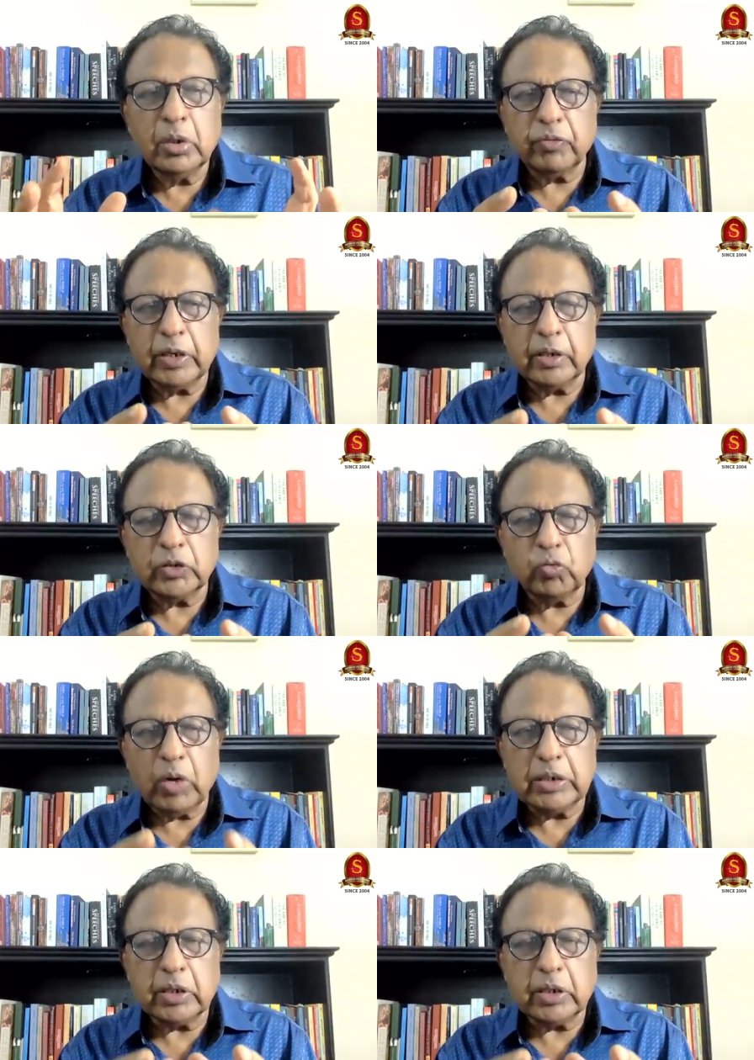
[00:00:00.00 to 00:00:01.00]
there is
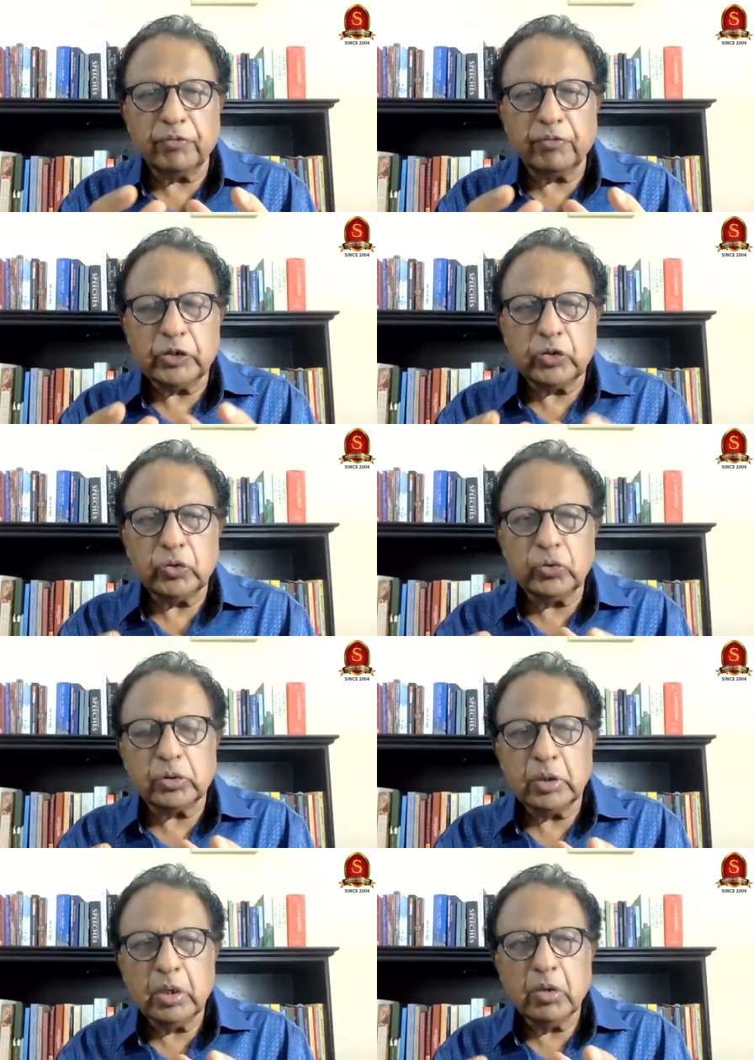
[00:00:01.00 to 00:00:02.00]
one set of
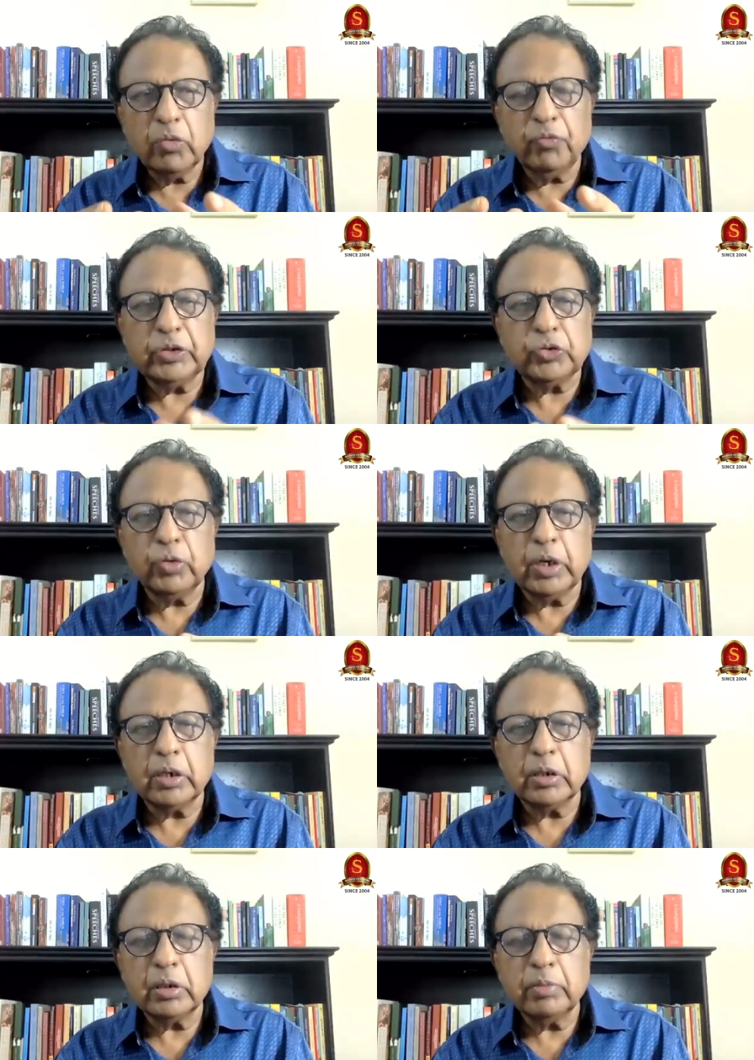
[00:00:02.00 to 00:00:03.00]
issues which
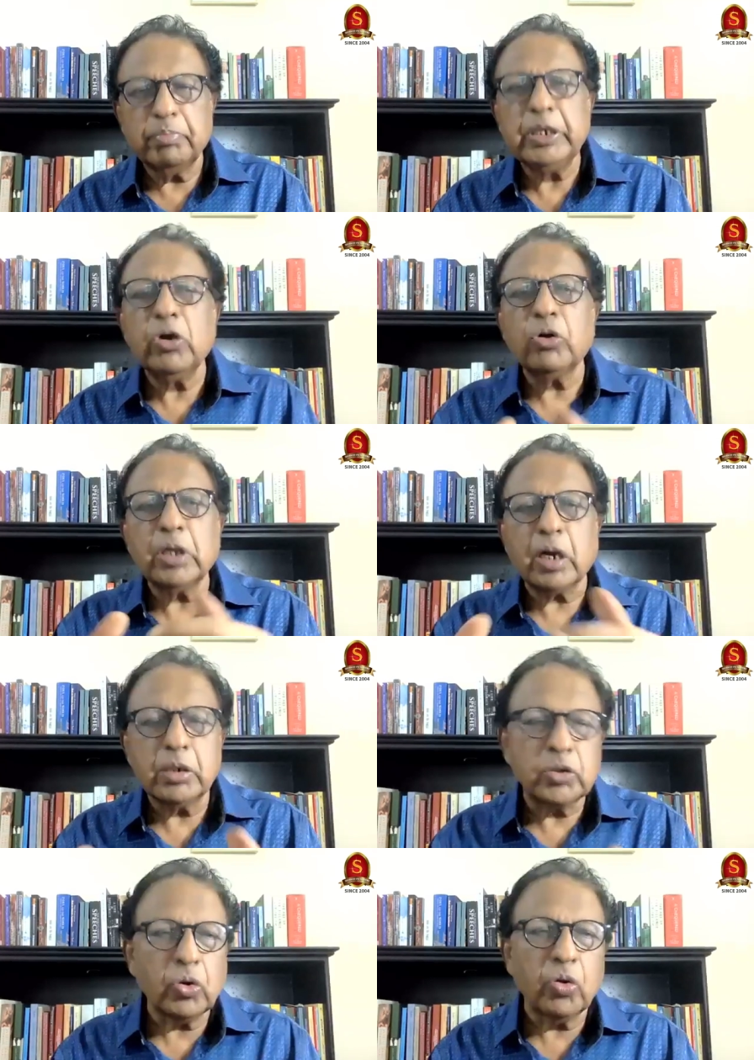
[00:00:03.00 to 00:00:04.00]
were beyond the
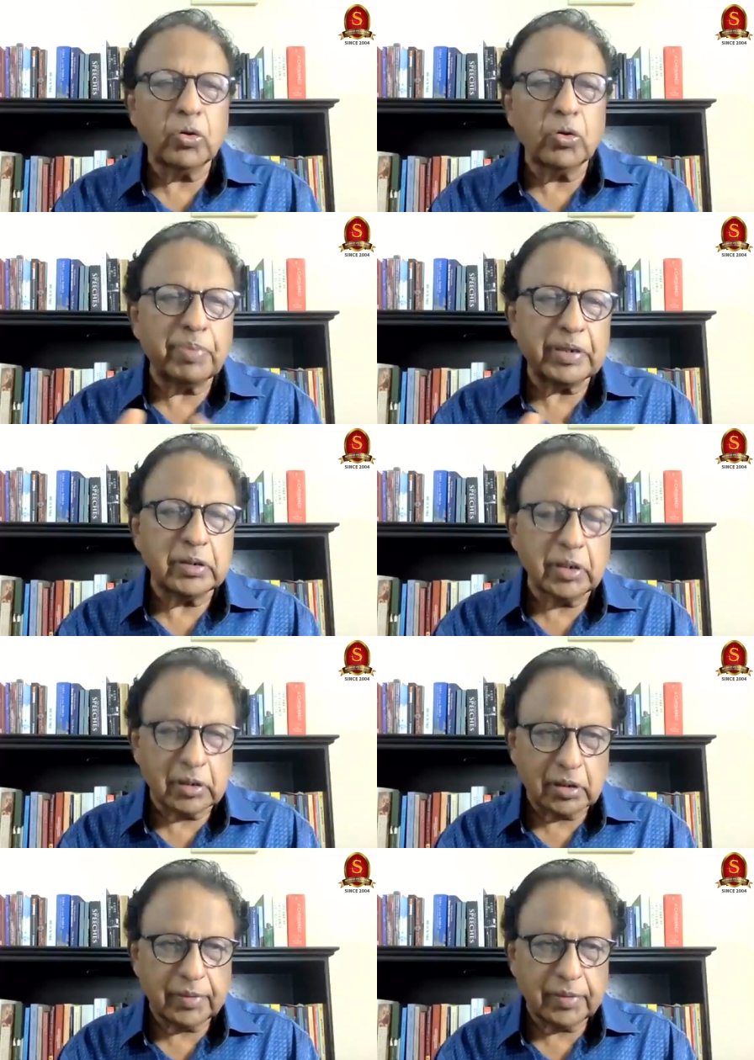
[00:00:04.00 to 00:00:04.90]
control of the president.